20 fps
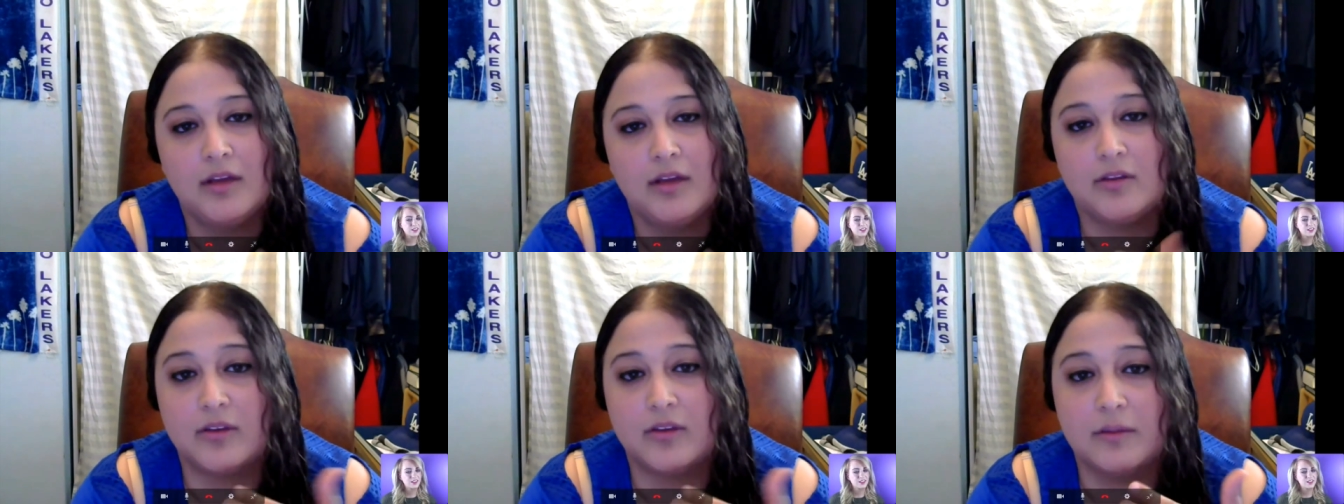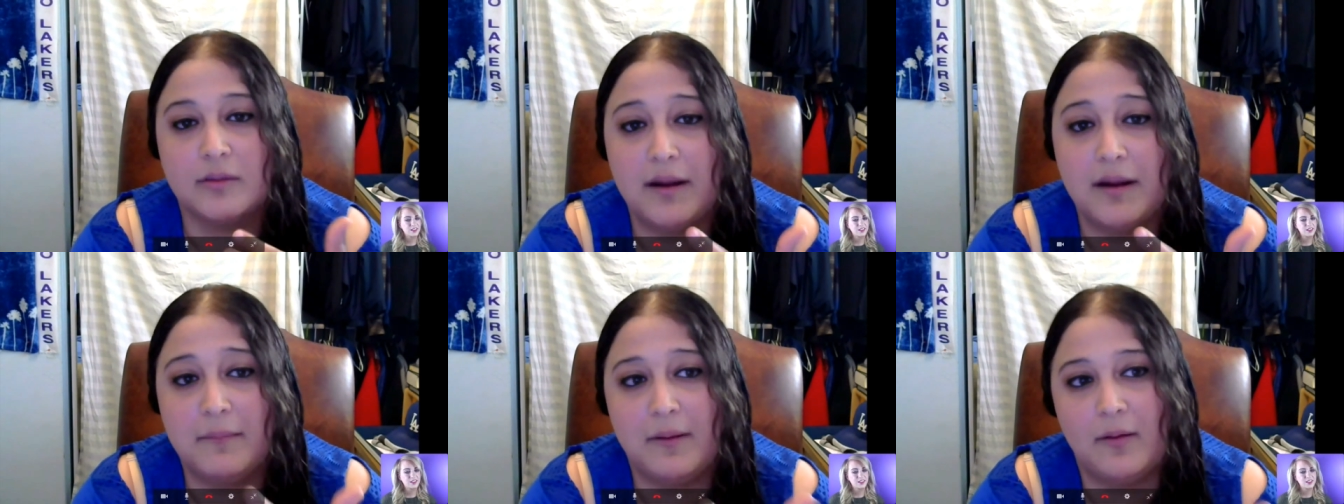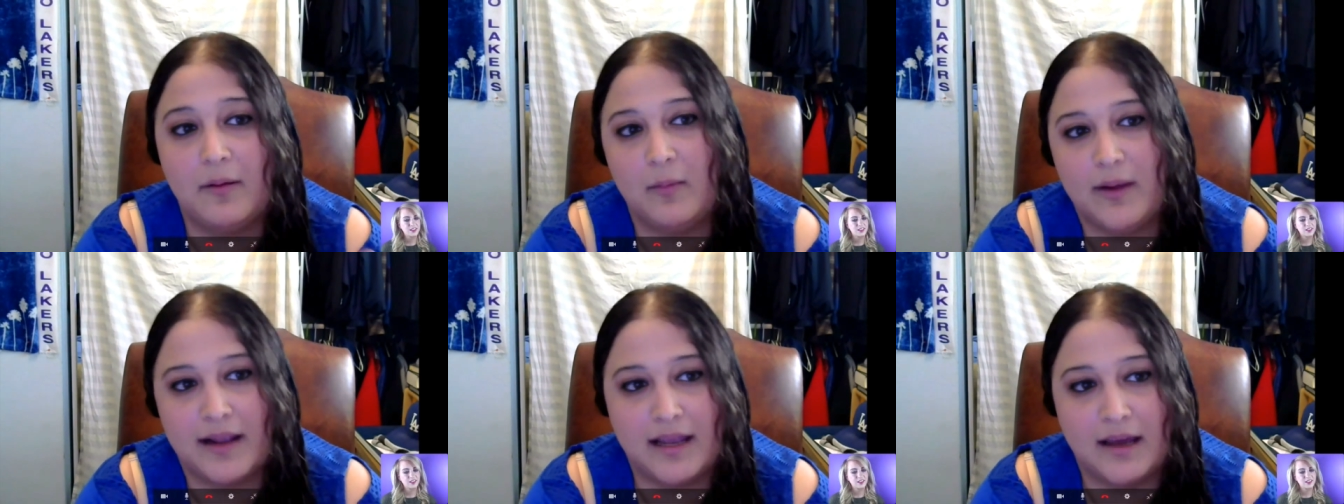So sometimes
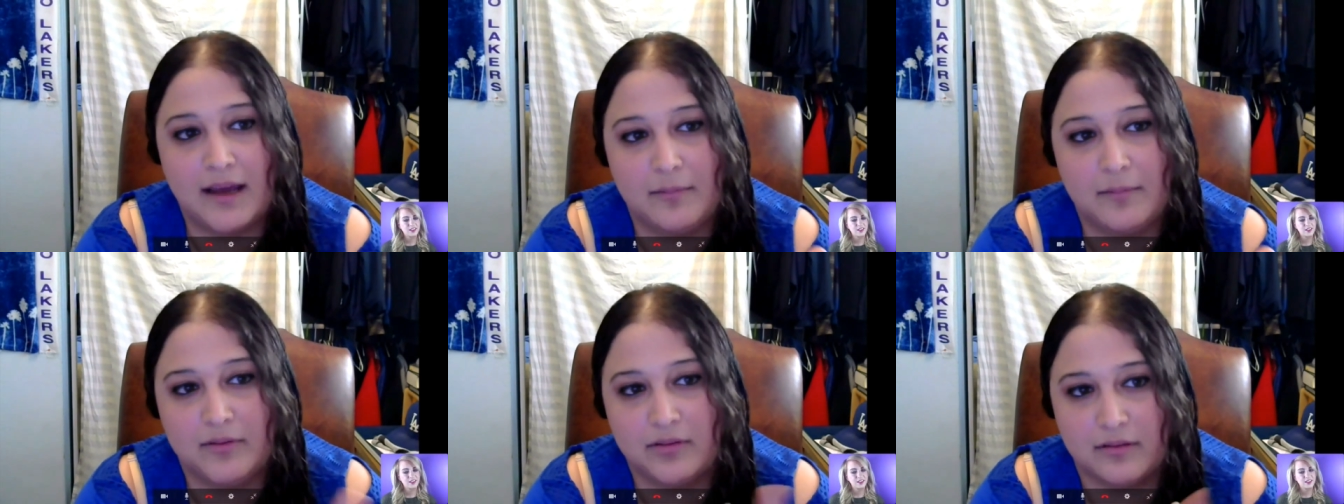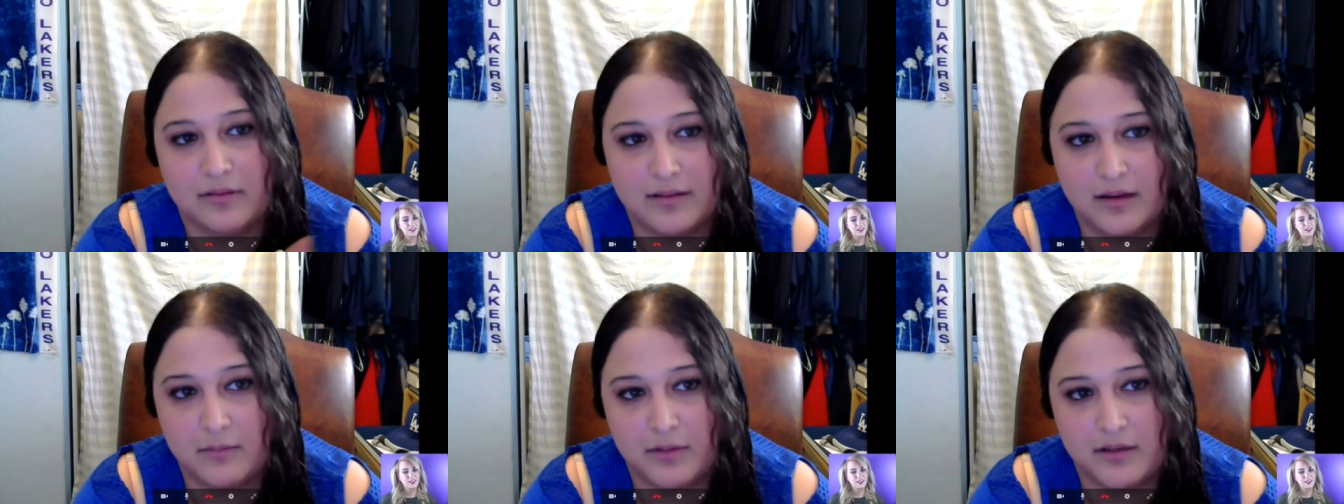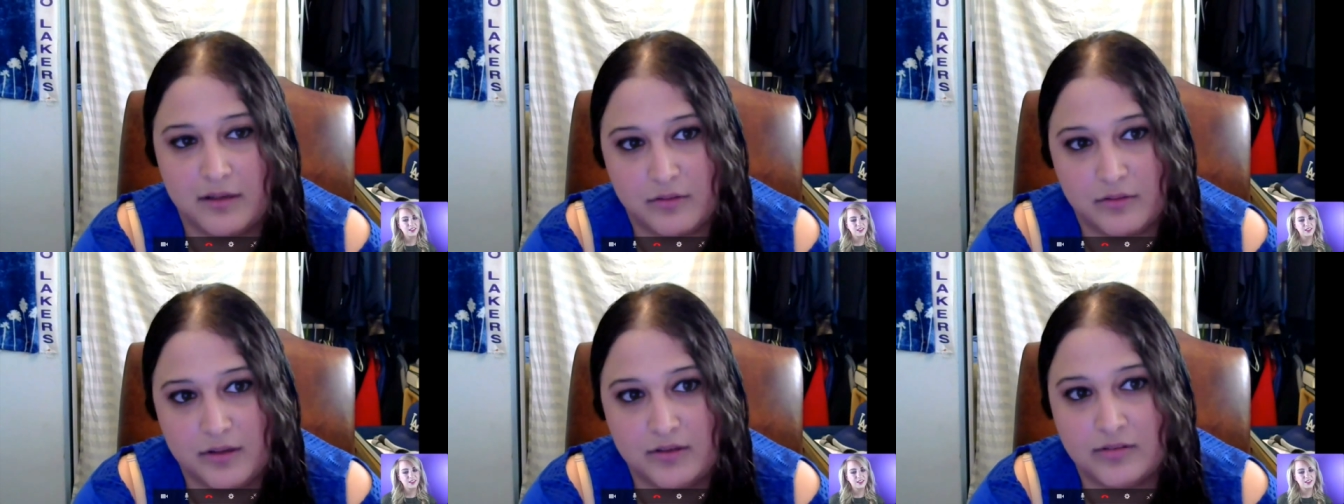I'll wake up and she'll send
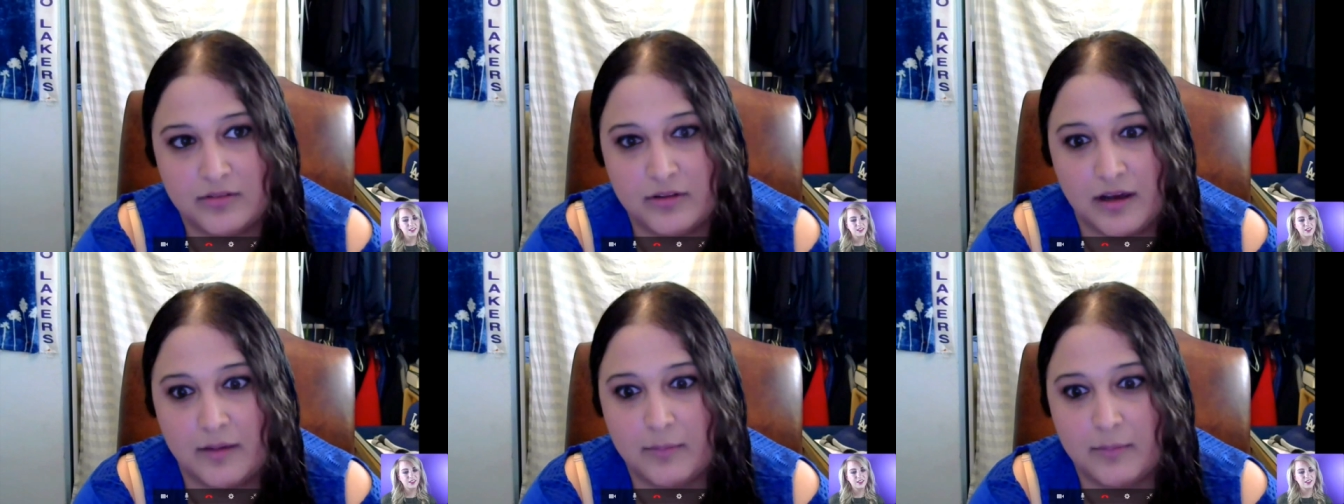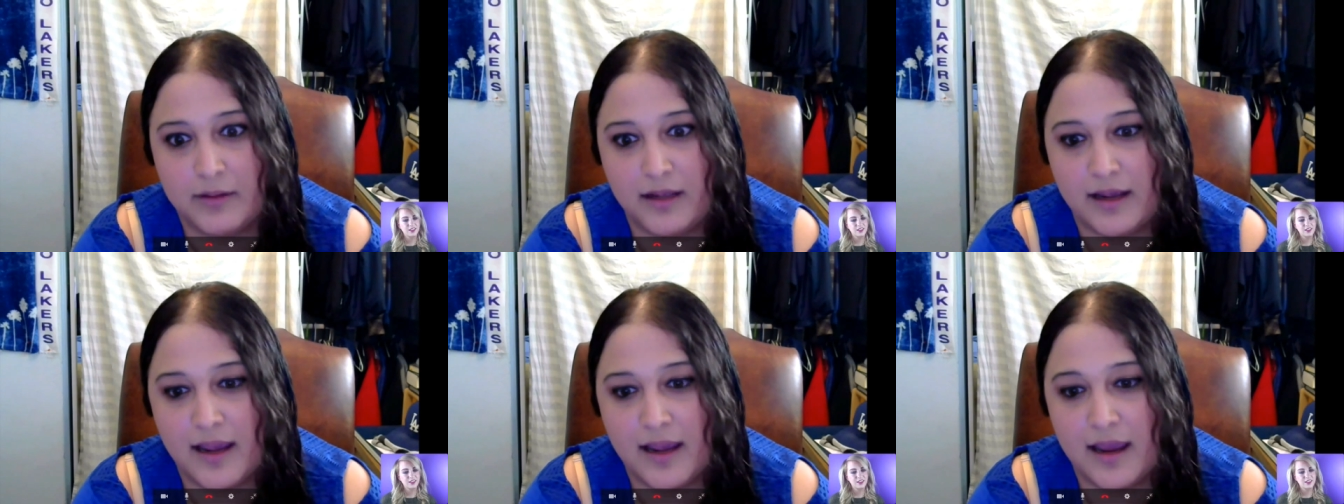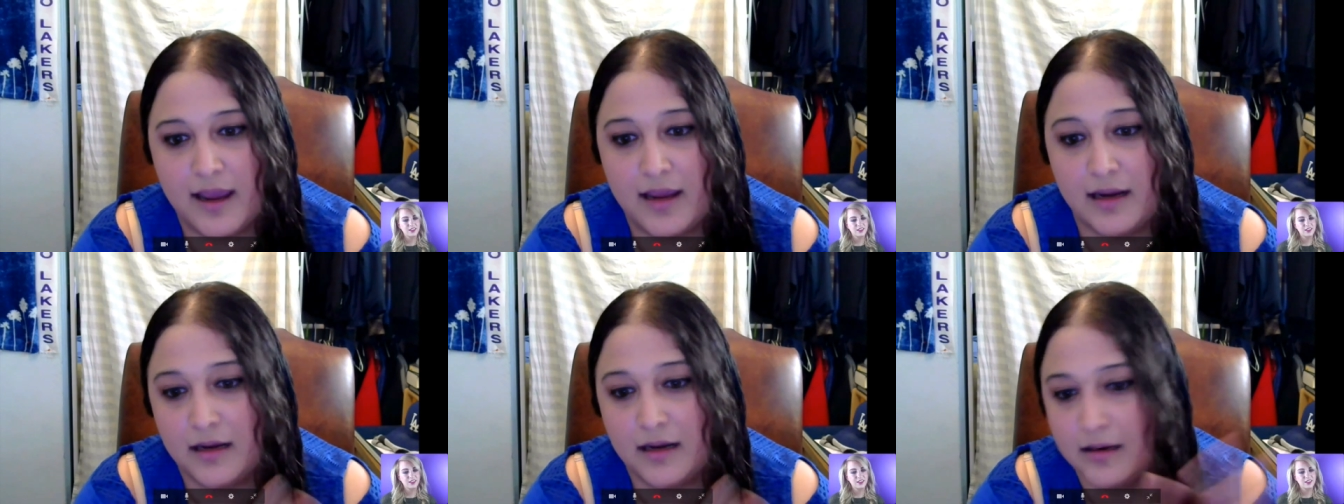me a screenshot and be like,
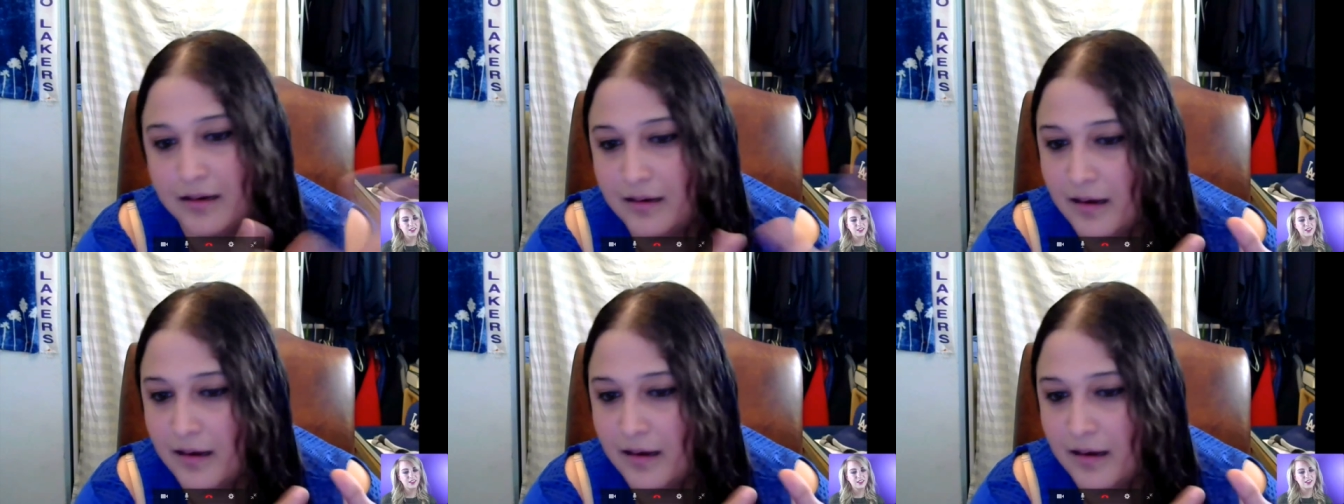hey,